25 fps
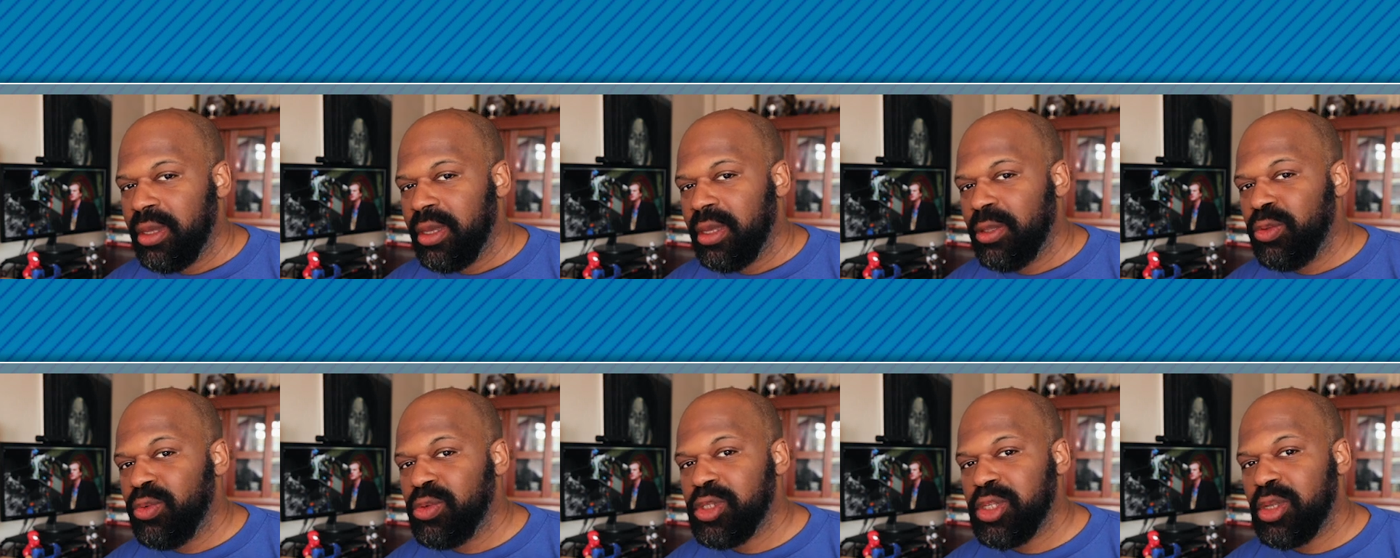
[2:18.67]

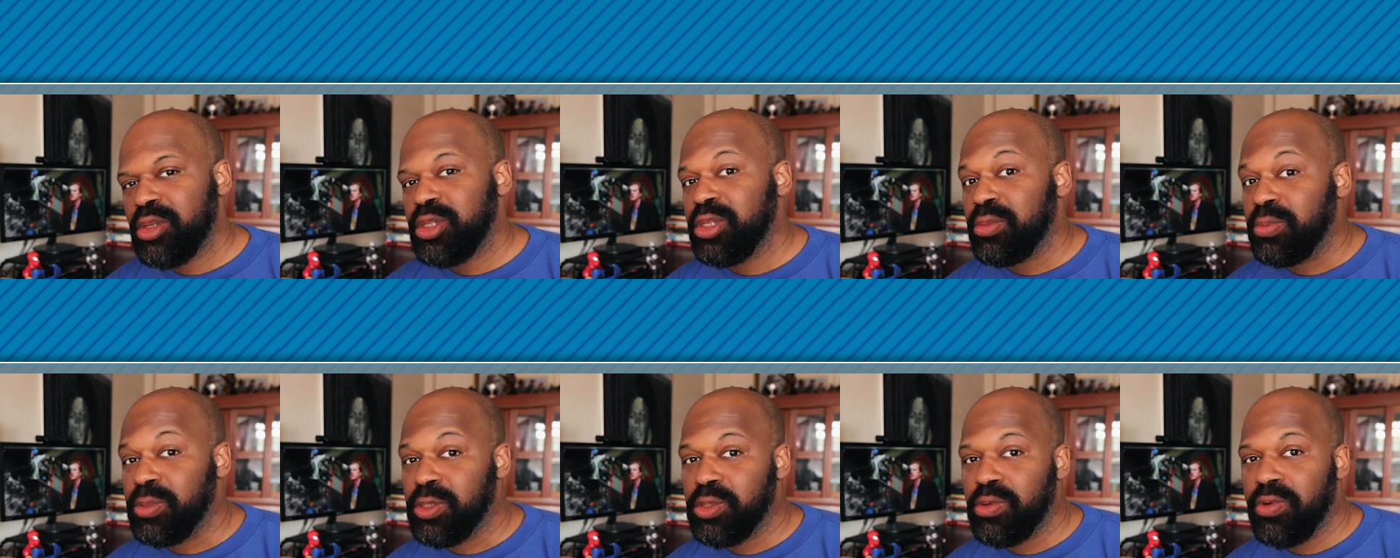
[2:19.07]
and also
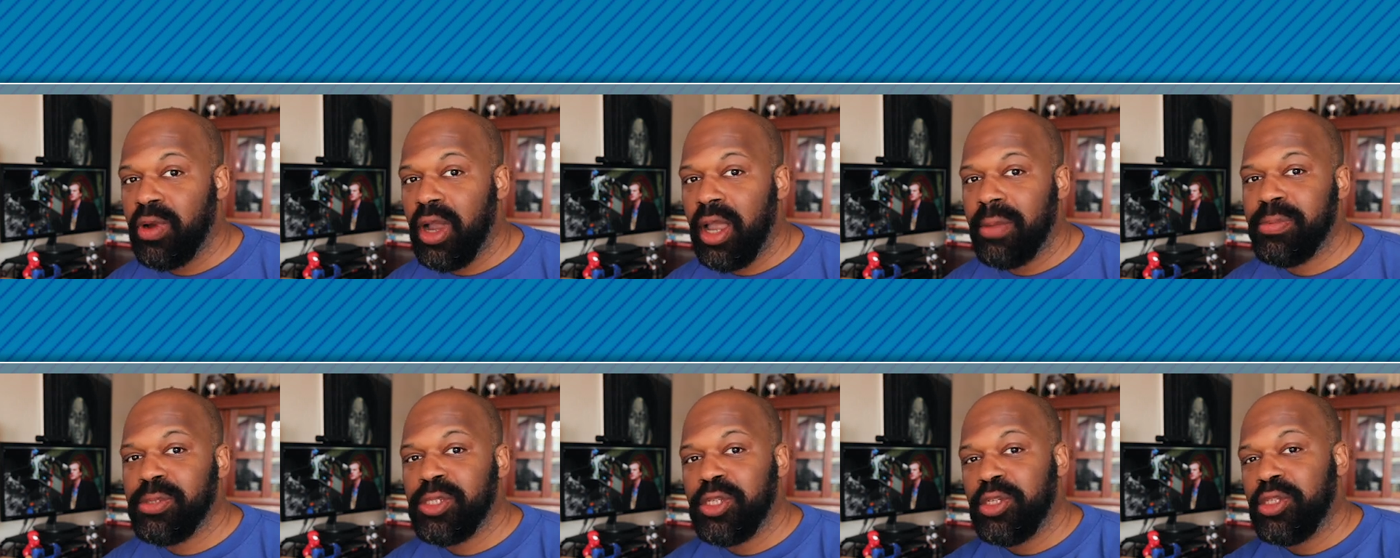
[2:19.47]

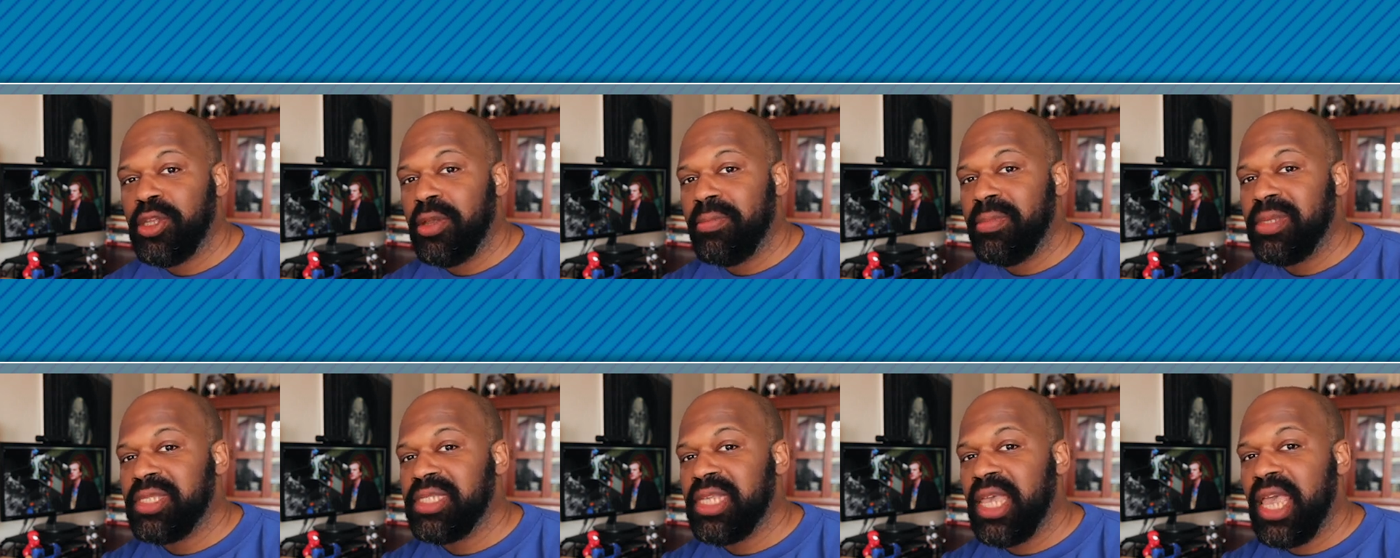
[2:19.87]
subscribe so you
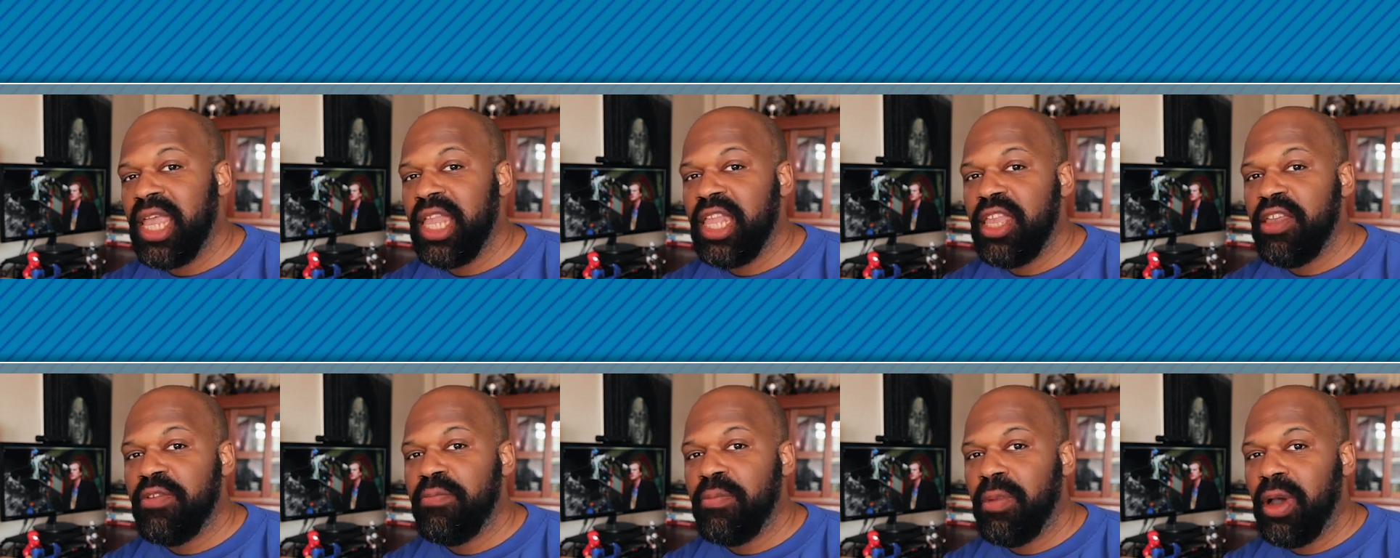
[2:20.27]
don't miss
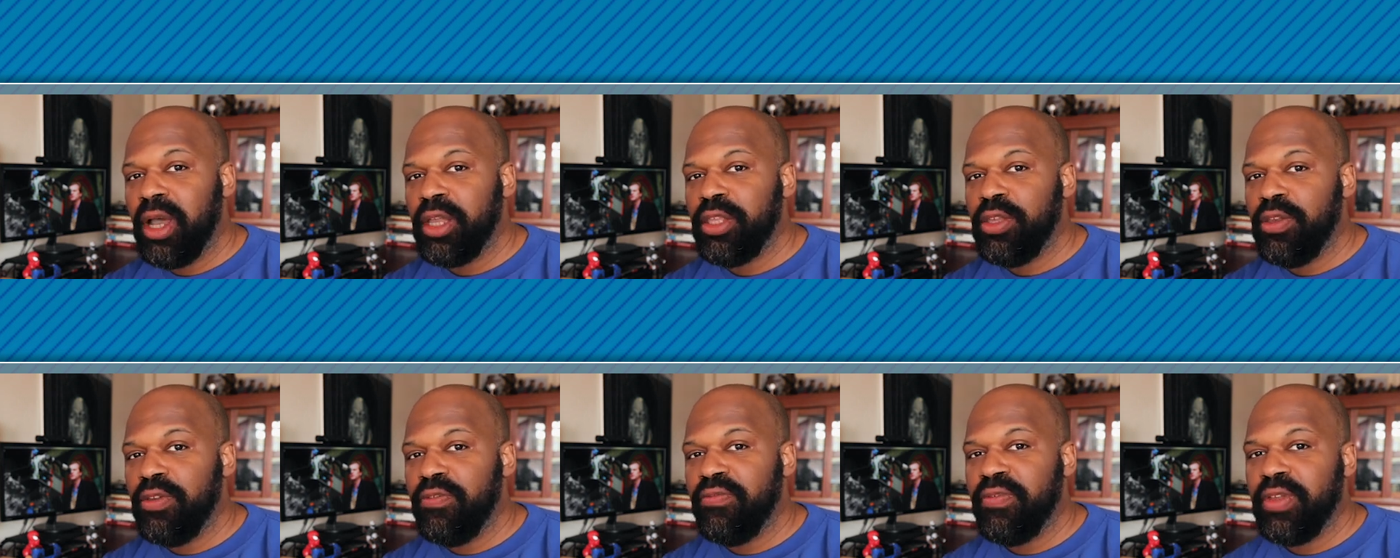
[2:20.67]
any of my
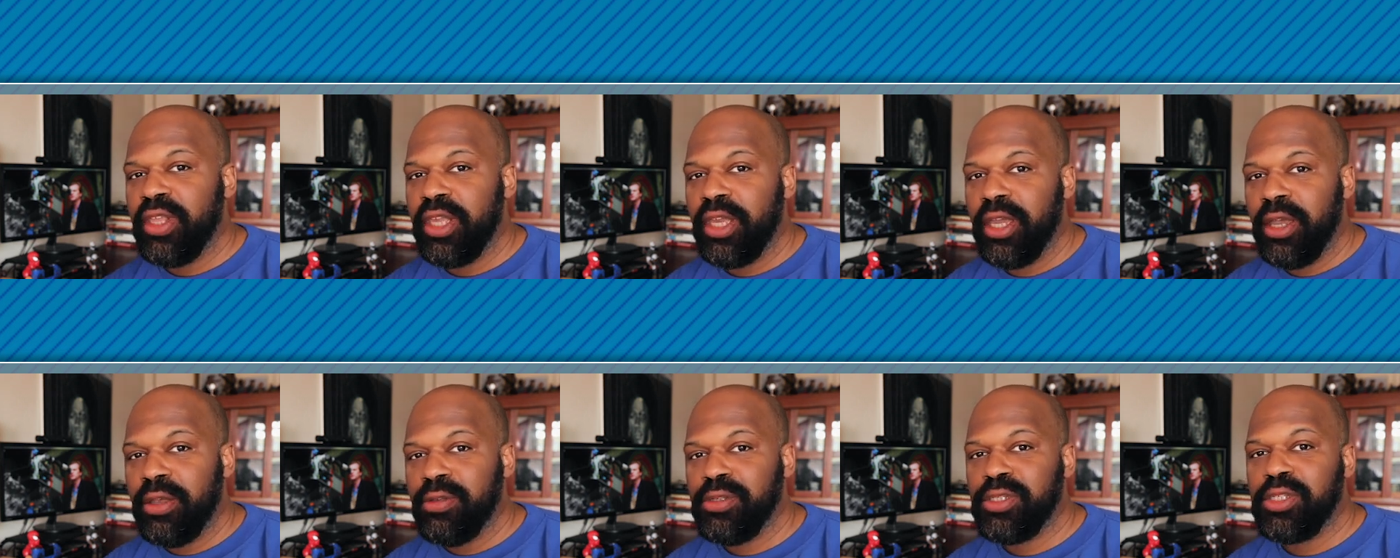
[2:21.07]
new
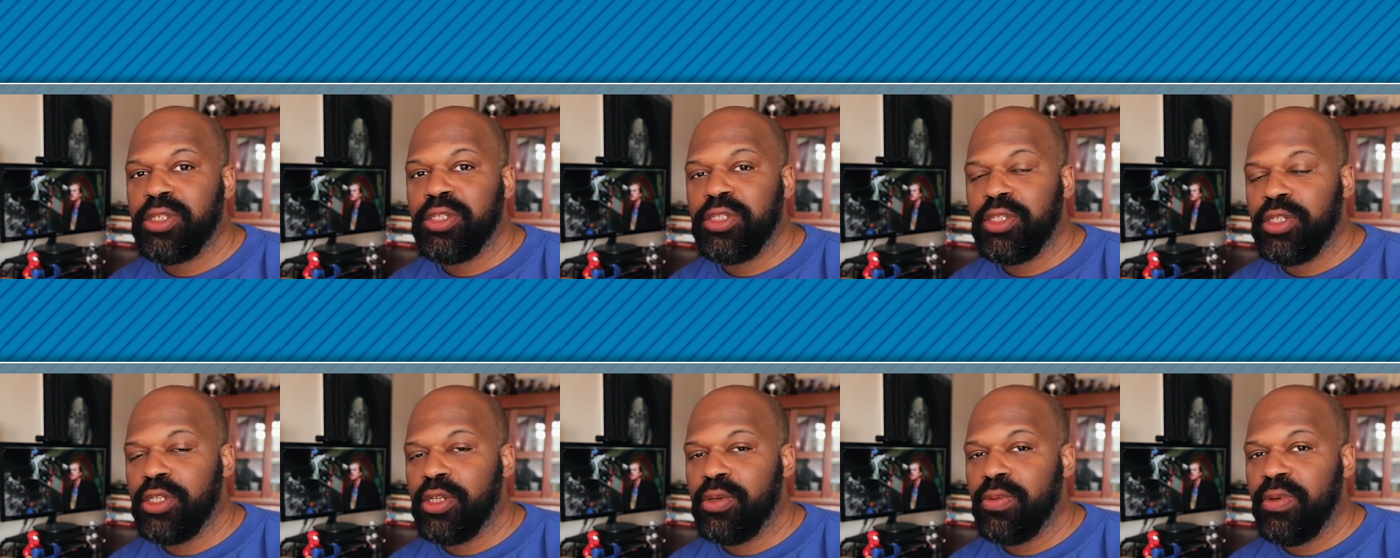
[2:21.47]
videos to
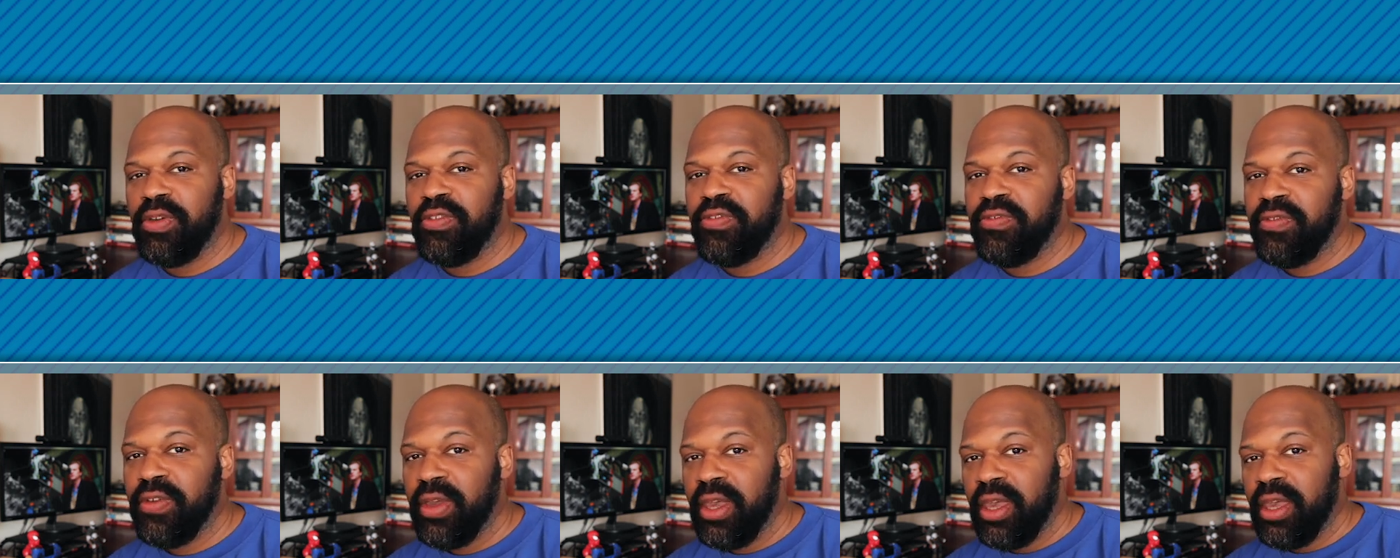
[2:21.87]
do
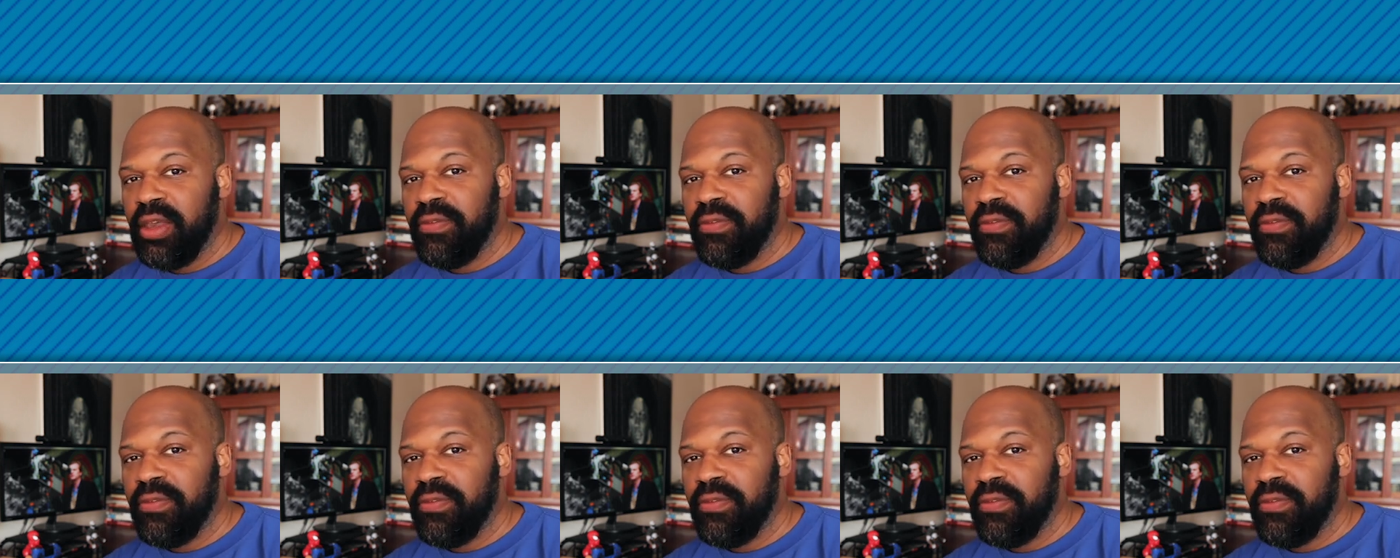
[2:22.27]
with